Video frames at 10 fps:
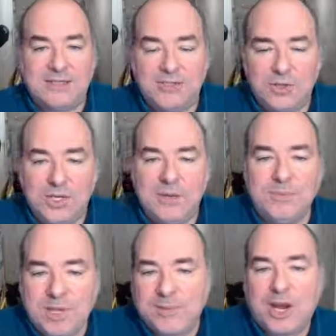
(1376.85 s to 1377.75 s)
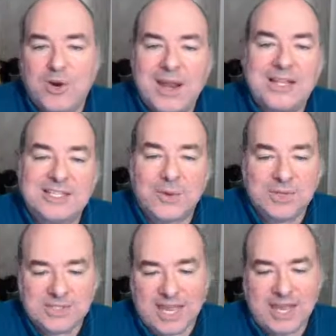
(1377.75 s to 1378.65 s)
So in my credits, I would
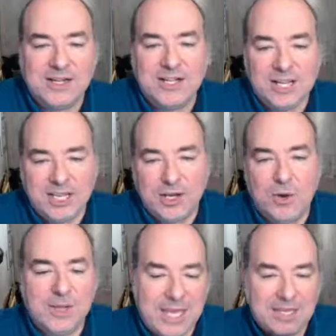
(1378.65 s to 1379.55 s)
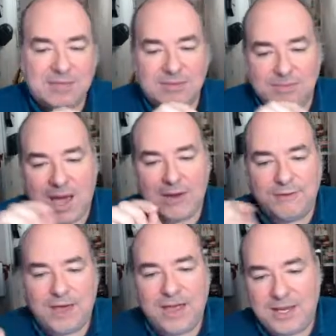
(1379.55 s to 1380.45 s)
say, kitten
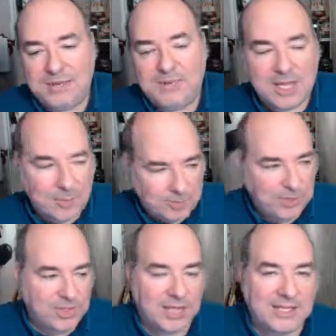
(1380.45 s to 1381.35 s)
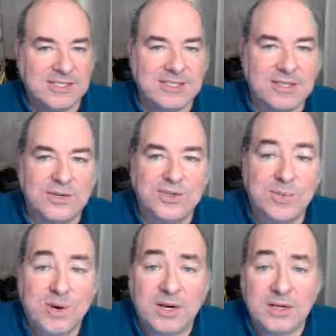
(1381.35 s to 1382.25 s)
modified, and I would put the license in there somewhere.